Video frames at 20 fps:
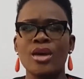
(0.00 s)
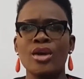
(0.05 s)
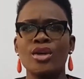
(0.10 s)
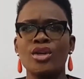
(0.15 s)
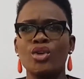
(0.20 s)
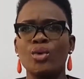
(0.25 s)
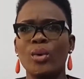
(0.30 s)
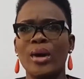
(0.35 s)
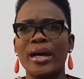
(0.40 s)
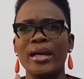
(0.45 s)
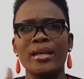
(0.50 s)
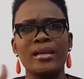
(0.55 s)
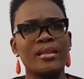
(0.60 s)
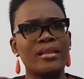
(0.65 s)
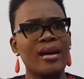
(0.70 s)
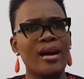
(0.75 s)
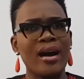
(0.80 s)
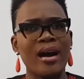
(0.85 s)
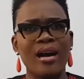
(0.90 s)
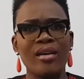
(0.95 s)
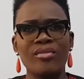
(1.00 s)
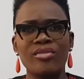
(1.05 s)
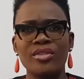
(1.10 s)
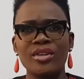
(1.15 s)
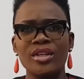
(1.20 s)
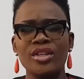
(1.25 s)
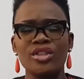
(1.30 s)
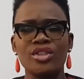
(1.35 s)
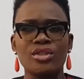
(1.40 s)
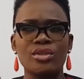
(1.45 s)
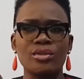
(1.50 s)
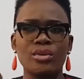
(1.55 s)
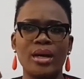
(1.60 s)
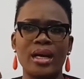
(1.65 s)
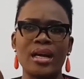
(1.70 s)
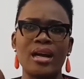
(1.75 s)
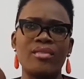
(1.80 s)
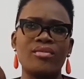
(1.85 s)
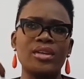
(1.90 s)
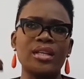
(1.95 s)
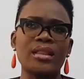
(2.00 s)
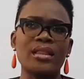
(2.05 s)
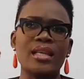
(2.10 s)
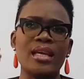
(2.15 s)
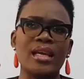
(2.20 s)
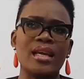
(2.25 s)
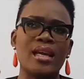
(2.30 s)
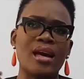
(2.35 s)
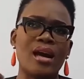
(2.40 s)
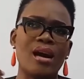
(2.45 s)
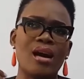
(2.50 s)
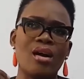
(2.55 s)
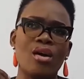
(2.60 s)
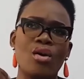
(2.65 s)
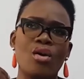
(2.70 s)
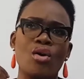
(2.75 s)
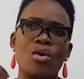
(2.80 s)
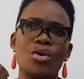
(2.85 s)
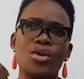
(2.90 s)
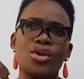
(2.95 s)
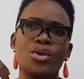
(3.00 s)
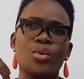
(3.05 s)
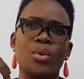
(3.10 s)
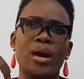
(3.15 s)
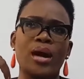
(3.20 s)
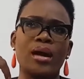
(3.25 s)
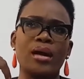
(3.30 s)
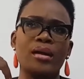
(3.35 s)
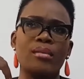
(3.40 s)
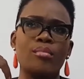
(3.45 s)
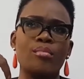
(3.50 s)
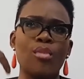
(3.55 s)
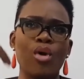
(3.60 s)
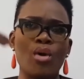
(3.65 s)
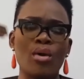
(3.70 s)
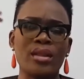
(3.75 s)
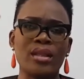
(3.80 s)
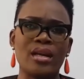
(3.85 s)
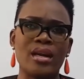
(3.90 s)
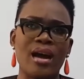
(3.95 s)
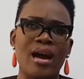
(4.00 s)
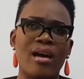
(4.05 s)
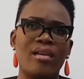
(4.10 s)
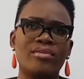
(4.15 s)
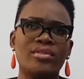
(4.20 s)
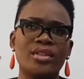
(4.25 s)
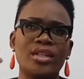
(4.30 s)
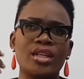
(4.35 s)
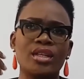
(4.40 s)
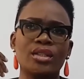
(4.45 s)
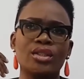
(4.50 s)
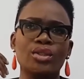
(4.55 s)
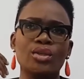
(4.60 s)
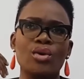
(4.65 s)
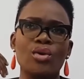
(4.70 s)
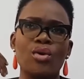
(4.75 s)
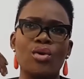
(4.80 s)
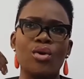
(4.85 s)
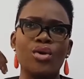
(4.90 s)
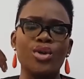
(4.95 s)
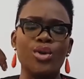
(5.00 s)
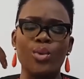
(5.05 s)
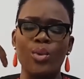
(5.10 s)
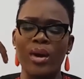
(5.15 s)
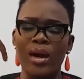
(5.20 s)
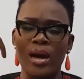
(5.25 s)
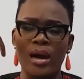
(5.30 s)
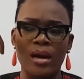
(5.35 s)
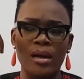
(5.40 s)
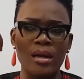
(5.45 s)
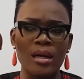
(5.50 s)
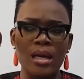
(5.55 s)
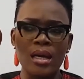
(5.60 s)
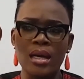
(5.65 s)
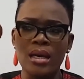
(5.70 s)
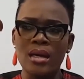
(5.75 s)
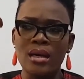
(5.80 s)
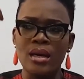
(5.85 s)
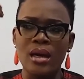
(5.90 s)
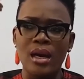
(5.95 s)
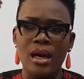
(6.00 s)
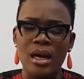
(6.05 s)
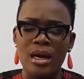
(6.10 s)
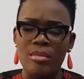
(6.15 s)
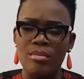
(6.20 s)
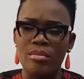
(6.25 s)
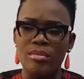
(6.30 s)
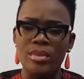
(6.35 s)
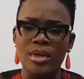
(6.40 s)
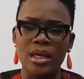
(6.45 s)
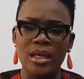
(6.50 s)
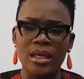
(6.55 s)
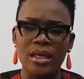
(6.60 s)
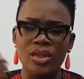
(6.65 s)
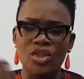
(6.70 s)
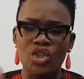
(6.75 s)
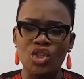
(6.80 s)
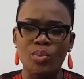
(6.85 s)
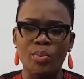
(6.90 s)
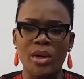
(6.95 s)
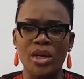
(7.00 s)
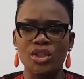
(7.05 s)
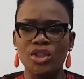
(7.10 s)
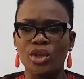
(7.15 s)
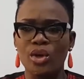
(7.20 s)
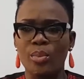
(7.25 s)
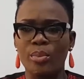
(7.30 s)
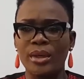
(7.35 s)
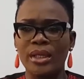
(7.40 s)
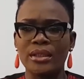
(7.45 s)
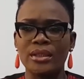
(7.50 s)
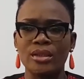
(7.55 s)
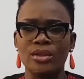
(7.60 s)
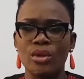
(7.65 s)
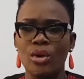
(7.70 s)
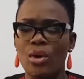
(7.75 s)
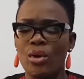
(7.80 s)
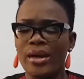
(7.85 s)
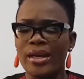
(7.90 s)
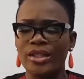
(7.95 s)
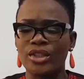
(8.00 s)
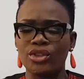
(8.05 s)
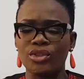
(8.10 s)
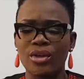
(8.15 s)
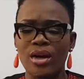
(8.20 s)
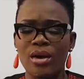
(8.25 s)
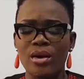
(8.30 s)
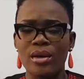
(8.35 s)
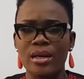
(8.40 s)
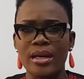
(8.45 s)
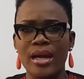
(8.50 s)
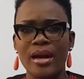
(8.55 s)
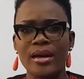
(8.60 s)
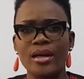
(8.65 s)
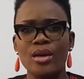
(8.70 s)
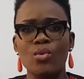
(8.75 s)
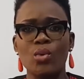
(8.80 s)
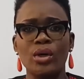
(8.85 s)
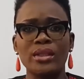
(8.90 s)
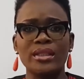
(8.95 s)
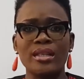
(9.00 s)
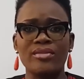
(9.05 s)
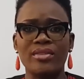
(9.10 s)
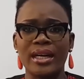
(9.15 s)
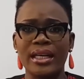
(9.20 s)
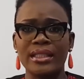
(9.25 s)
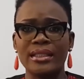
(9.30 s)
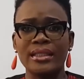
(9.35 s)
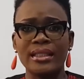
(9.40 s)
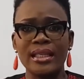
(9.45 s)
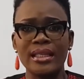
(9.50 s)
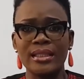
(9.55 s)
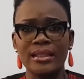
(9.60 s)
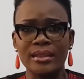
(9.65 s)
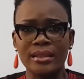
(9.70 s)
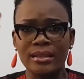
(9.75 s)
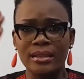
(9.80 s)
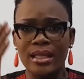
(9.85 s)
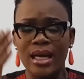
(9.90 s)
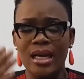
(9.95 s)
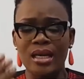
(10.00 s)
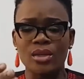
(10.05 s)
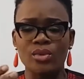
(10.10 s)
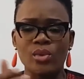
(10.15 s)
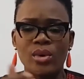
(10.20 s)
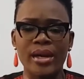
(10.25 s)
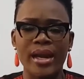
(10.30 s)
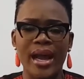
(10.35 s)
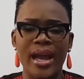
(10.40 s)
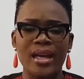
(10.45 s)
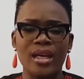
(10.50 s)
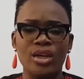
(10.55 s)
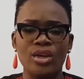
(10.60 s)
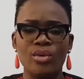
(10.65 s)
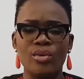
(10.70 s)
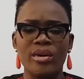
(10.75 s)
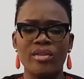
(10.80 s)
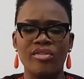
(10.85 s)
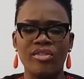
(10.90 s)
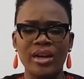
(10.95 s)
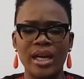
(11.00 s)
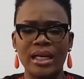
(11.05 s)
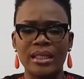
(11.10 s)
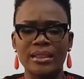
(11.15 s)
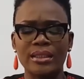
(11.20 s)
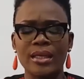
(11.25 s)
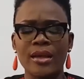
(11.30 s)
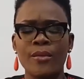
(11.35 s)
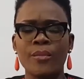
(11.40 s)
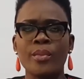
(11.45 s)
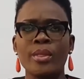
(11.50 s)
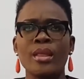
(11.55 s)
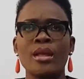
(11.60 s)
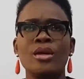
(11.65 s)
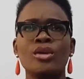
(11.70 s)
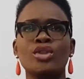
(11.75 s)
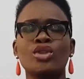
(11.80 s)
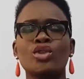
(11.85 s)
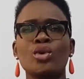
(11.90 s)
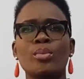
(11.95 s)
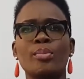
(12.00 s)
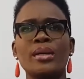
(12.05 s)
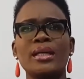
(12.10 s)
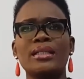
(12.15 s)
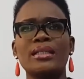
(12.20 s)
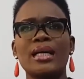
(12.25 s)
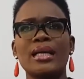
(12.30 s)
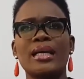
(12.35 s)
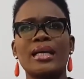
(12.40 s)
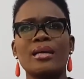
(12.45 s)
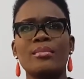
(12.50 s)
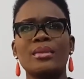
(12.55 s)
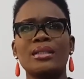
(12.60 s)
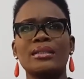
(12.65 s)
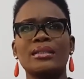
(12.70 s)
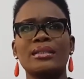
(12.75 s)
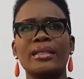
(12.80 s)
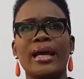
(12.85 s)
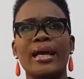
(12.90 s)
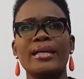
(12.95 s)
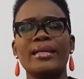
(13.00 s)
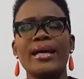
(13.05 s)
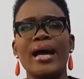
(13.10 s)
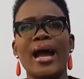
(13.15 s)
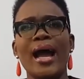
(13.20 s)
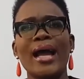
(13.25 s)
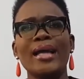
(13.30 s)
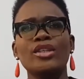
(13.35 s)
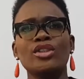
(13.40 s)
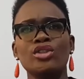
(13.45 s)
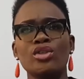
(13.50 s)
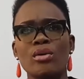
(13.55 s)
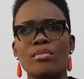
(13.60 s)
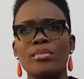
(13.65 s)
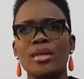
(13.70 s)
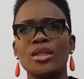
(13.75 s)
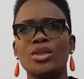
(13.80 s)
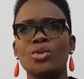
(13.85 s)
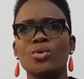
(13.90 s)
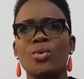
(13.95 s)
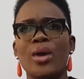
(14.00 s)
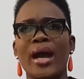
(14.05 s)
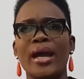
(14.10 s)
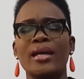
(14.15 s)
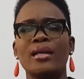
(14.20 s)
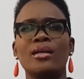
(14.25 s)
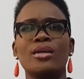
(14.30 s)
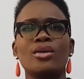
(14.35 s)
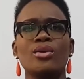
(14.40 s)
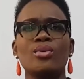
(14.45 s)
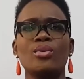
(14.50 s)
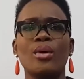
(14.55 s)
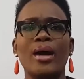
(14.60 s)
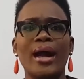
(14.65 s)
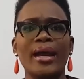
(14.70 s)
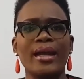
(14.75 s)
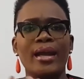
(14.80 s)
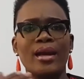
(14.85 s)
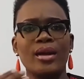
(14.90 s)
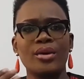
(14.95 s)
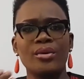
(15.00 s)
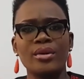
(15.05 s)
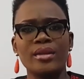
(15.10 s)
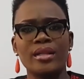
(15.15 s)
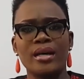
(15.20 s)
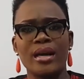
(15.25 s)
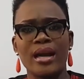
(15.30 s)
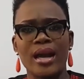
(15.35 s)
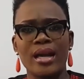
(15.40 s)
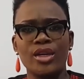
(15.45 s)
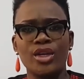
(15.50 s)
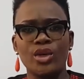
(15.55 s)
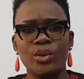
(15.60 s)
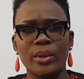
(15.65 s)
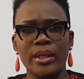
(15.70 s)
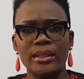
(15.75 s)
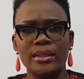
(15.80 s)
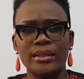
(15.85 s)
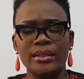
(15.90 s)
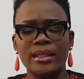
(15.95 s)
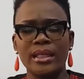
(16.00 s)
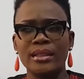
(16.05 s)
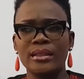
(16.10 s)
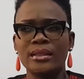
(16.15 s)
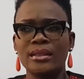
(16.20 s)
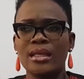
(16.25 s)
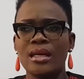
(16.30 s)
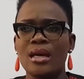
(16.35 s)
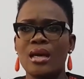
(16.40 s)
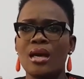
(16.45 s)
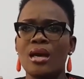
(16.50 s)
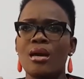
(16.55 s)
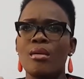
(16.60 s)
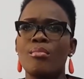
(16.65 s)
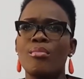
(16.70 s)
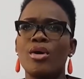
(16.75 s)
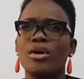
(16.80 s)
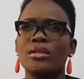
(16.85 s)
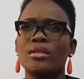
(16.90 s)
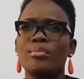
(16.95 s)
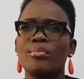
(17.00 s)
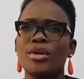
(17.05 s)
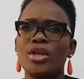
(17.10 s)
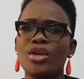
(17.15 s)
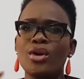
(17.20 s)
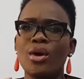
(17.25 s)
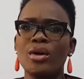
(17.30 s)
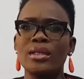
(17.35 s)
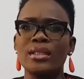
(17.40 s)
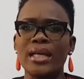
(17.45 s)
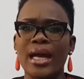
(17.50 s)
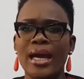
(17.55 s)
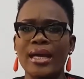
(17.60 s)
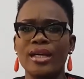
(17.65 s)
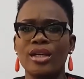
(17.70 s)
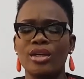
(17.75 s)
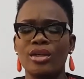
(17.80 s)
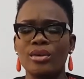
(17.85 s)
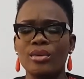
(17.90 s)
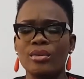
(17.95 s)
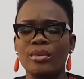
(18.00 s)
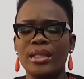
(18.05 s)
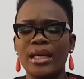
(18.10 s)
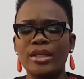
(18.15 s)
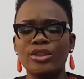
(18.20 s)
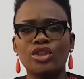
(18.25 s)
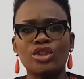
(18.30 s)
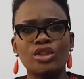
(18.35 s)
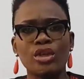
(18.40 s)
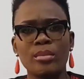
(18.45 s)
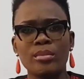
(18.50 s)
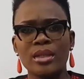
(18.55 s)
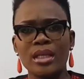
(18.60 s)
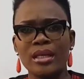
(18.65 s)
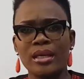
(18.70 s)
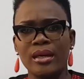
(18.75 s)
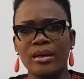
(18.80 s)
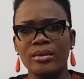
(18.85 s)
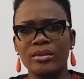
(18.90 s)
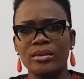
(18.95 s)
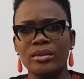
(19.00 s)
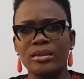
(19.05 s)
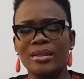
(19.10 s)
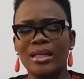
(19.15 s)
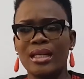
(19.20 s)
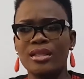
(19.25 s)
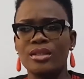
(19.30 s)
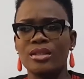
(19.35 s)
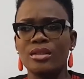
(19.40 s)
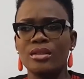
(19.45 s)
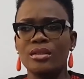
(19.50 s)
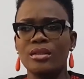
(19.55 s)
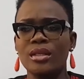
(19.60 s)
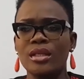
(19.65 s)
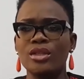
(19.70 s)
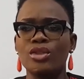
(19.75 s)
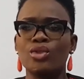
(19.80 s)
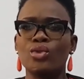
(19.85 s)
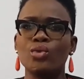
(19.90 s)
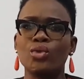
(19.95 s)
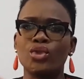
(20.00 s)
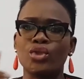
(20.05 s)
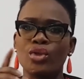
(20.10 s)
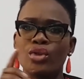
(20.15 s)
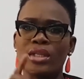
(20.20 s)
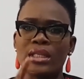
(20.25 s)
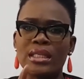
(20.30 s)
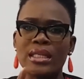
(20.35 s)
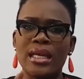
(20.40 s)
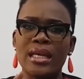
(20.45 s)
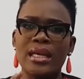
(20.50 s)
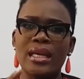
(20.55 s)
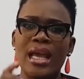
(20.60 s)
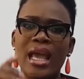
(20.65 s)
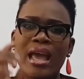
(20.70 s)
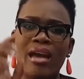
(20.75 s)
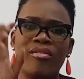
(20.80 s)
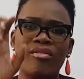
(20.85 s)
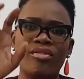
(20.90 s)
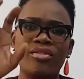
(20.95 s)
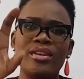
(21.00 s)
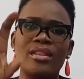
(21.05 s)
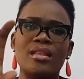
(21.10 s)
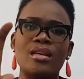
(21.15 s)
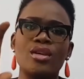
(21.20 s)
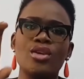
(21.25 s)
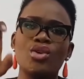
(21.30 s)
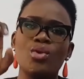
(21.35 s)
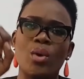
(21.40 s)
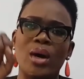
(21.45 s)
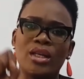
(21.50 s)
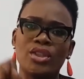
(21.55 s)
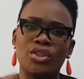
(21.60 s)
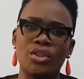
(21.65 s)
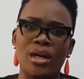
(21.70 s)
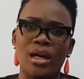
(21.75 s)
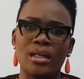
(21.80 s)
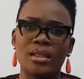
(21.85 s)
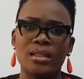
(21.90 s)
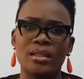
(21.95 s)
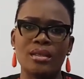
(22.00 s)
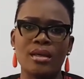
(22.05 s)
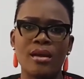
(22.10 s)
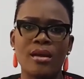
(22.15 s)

you are either average, you're an average thinker, or you are more than average, or you are a special person or extraordinary, whatever it is, that is what IQ reflects. So Peter came and said, I submit to IQ, I agree that IQ exists, but beyond IQ, there's something else that needs to sustain everything you attract.